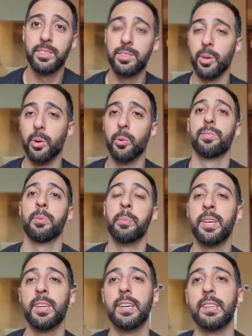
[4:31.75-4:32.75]
So for
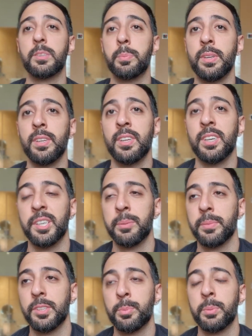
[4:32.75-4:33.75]
me, it's been
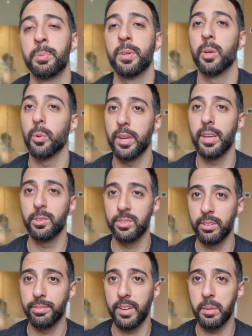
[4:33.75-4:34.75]
pretty okay
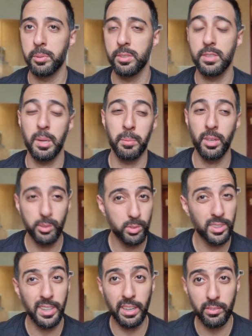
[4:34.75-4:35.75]
using the fibres. I'm not
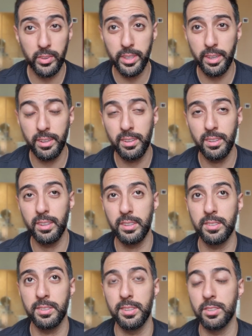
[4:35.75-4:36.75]
using it every day.
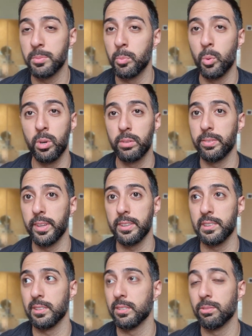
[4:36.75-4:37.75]
It's more of like
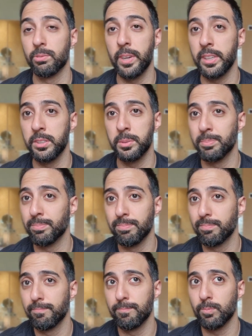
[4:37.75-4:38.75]
a
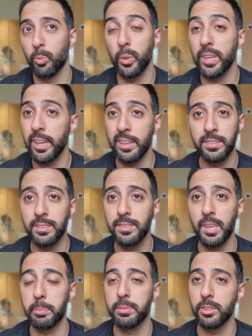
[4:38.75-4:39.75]
random weekend
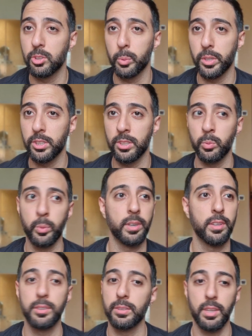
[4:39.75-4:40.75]
type of situation
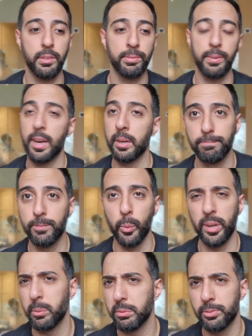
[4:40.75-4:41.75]
where if I'm
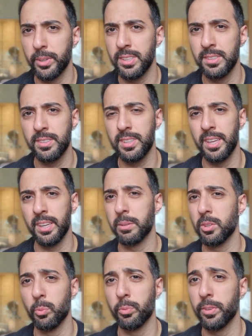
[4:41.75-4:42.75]
going out with friends and I
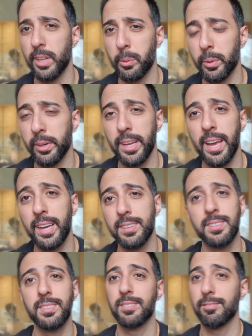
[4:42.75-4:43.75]
don't feel like wearing a
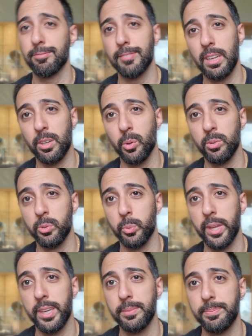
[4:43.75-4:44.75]
hat, I'll go and do
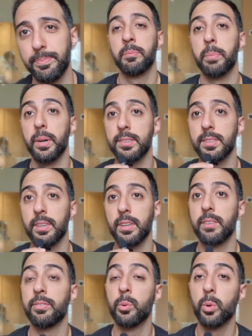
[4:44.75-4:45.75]
that. But
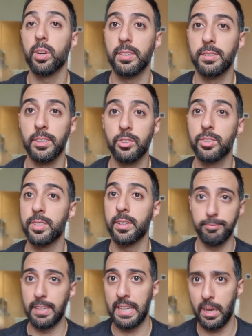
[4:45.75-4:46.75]
if you are
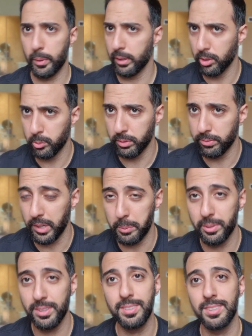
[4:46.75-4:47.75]
interested in how I look with
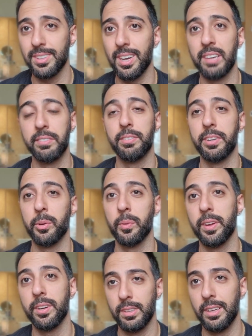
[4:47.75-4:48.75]
fibers, I have a video
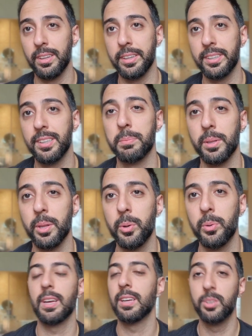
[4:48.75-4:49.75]
there. I'll link it
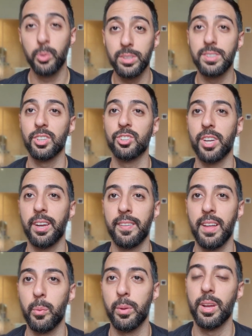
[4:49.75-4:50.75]
below, and do consider checking
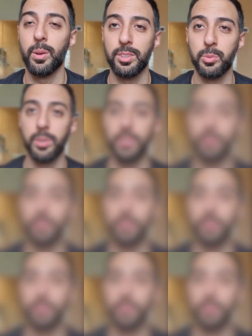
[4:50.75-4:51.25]
that one out as well.